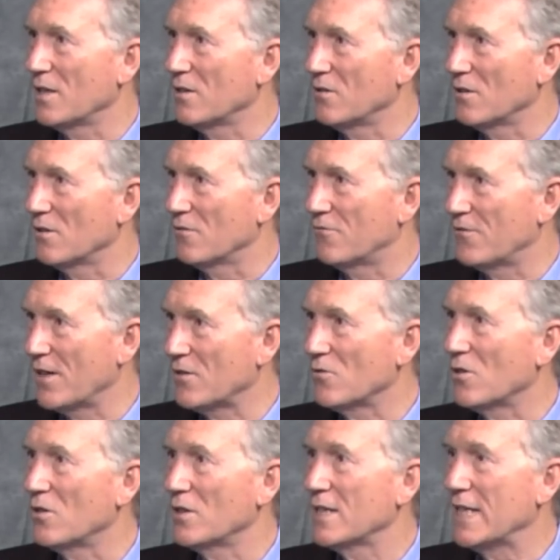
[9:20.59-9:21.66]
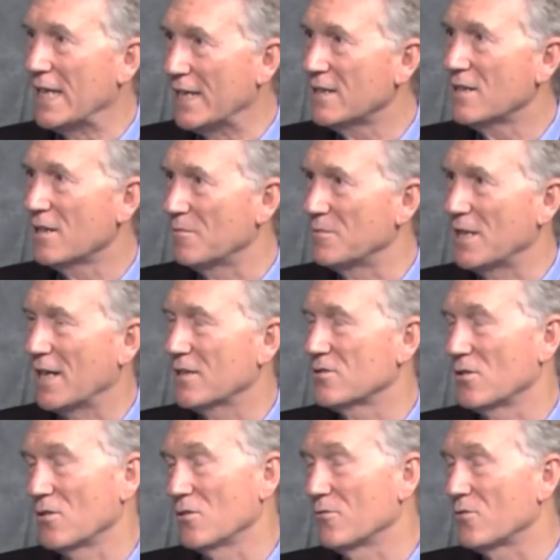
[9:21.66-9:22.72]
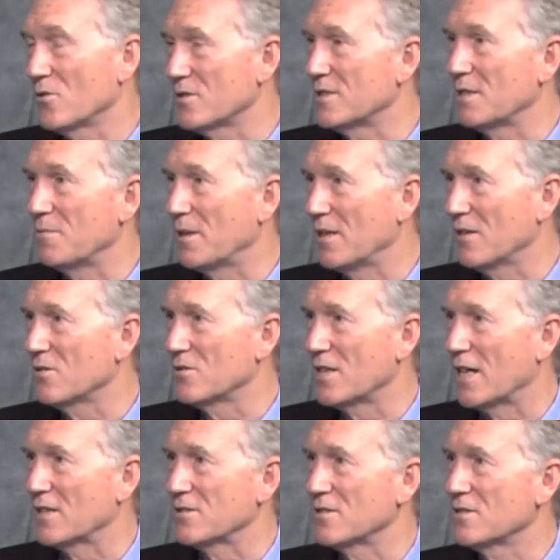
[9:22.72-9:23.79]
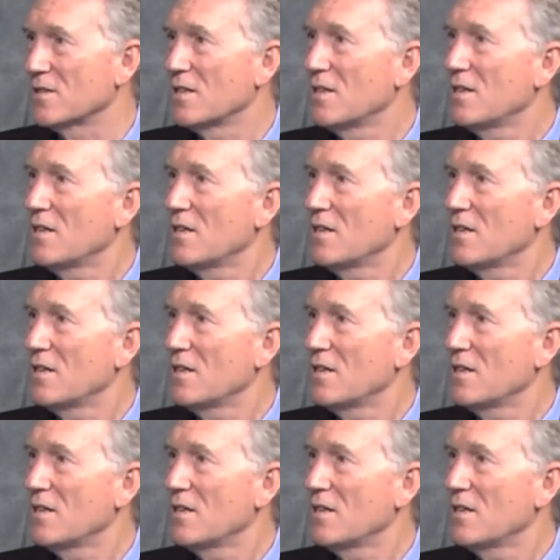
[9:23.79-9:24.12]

you know, federal income tax, although of course they pay other taxes.